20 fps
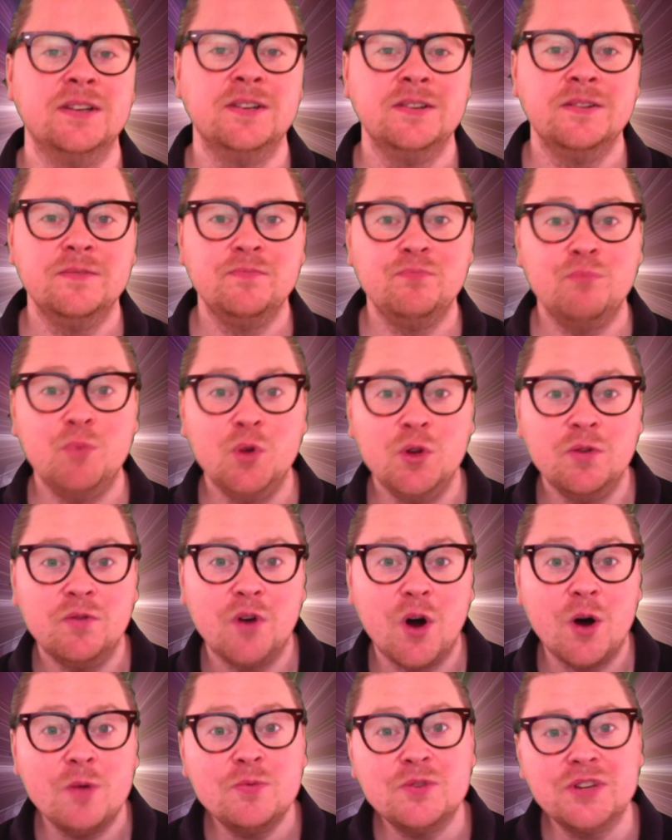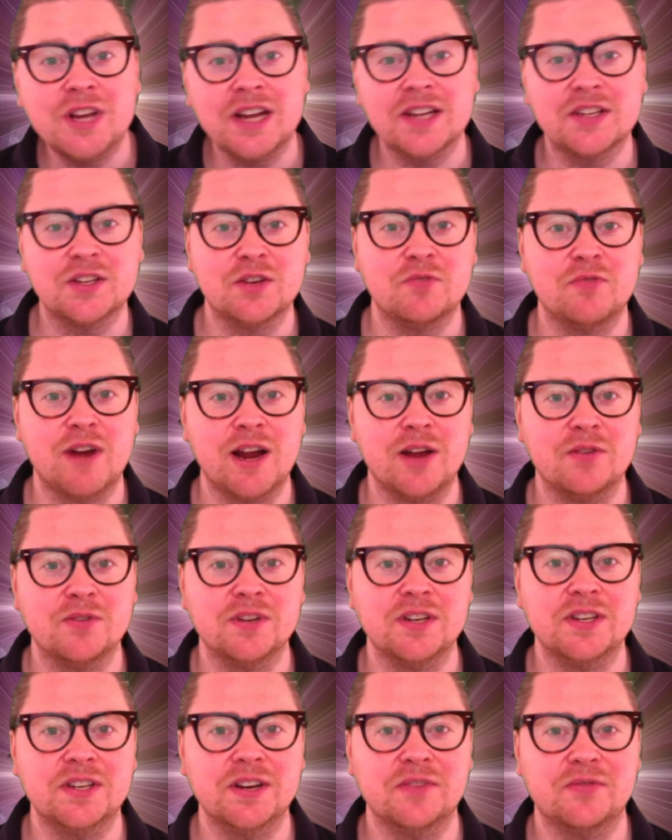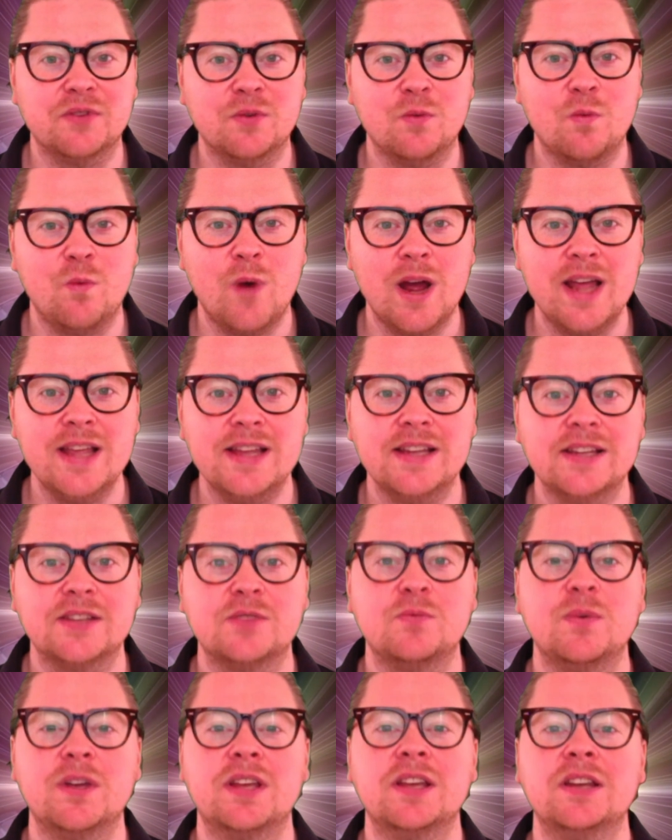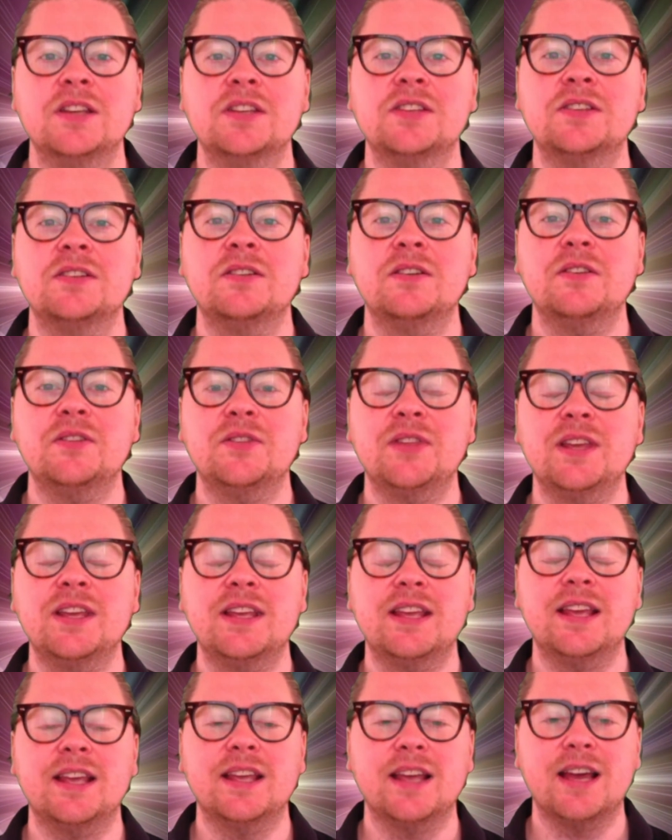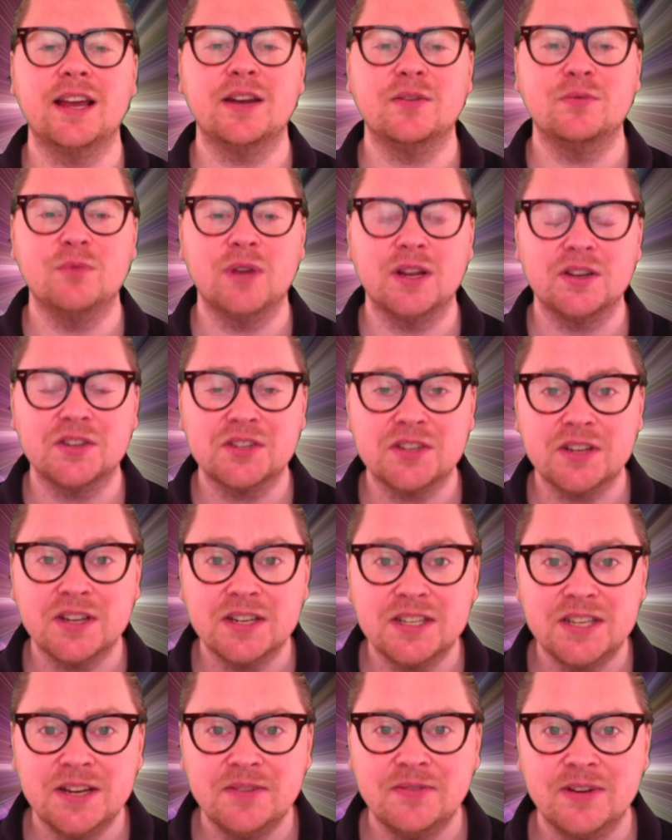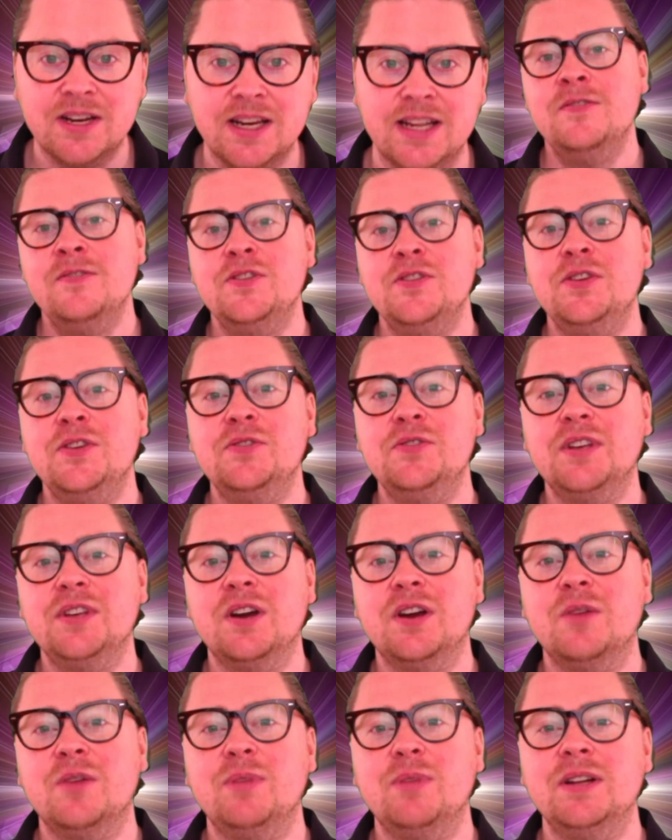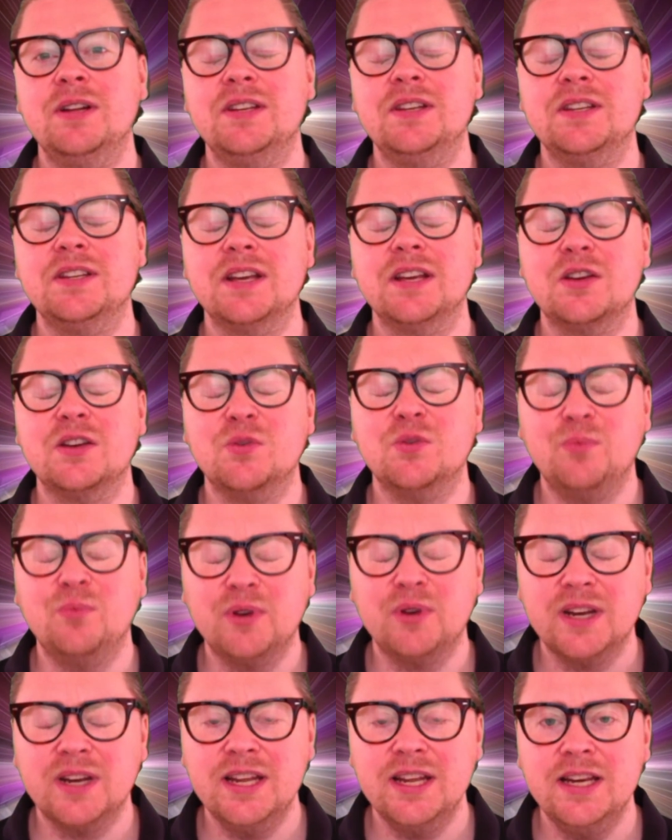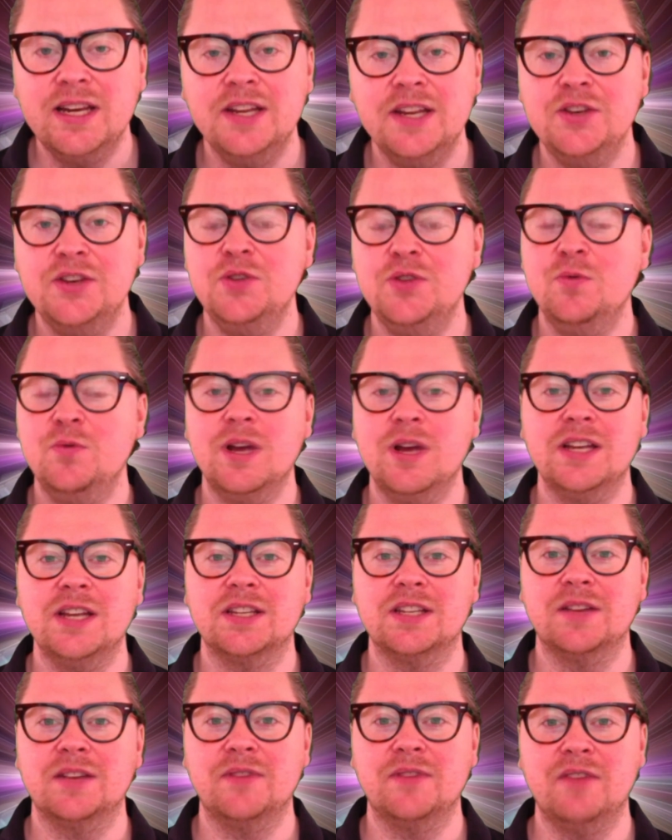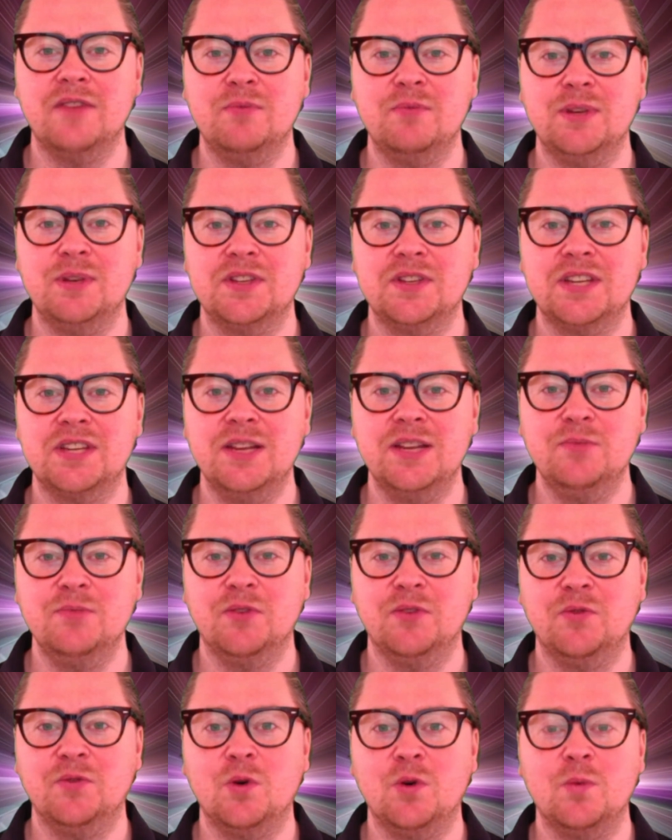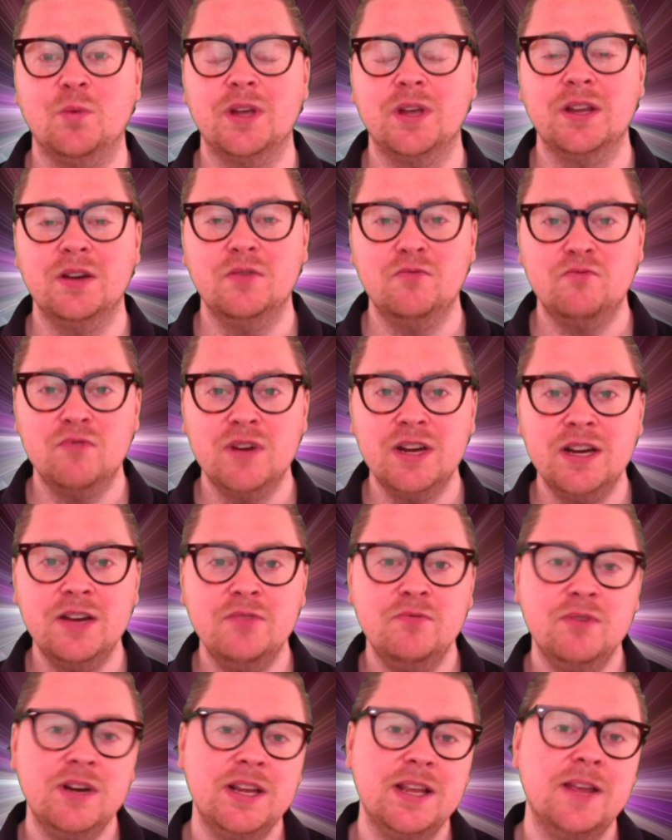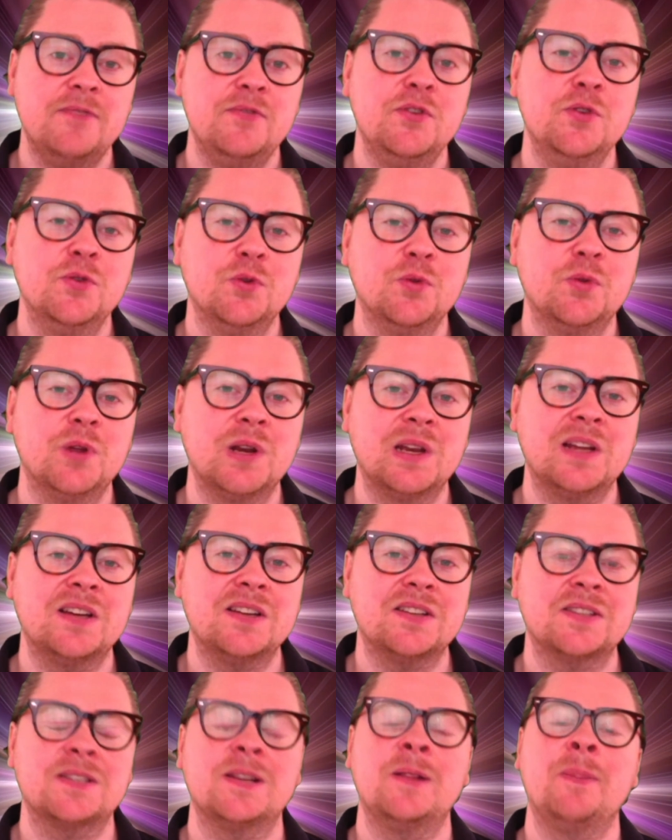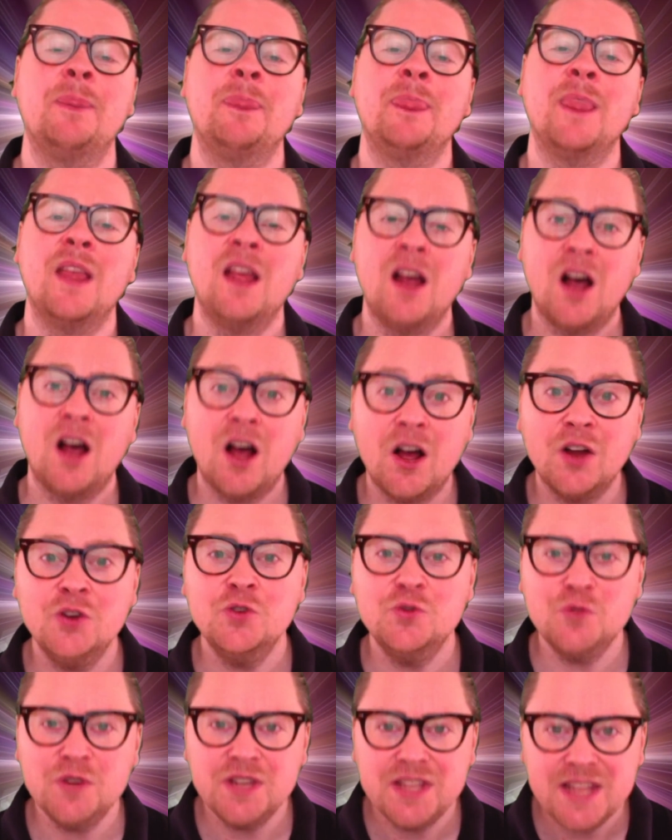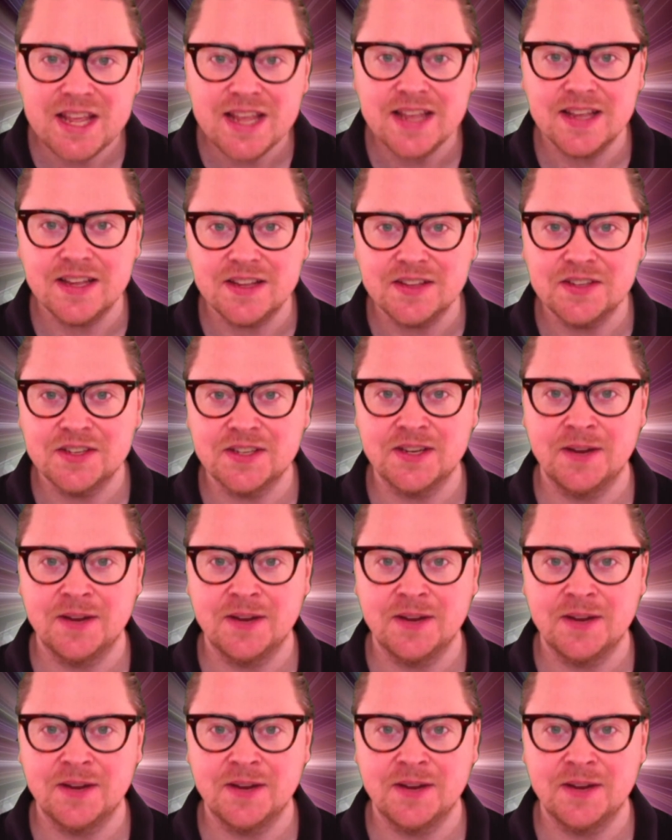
move objects around in different ways. We're going to start thinking and scientifically using our abilities in completely new ways that have never been seen before. We're going to really, if you thought the last 100 years